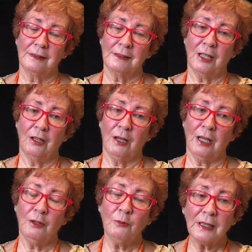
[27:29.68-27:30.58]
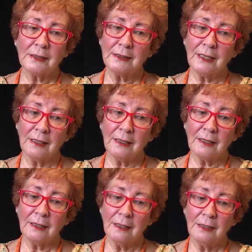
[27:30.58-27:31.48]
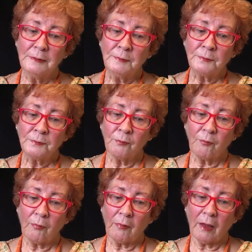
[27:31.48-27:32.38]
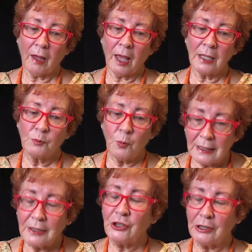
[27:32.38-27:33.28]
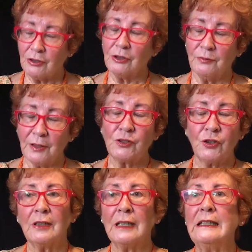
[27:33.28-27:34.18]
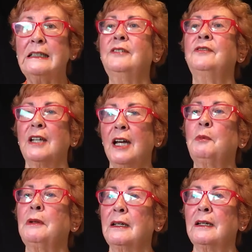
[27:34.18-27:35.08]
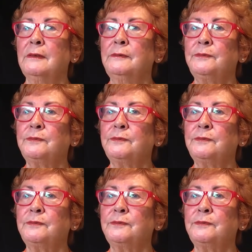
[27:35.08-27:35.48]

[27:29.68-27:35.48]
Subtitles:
So I always think, as well as she could, Victoria lived happily,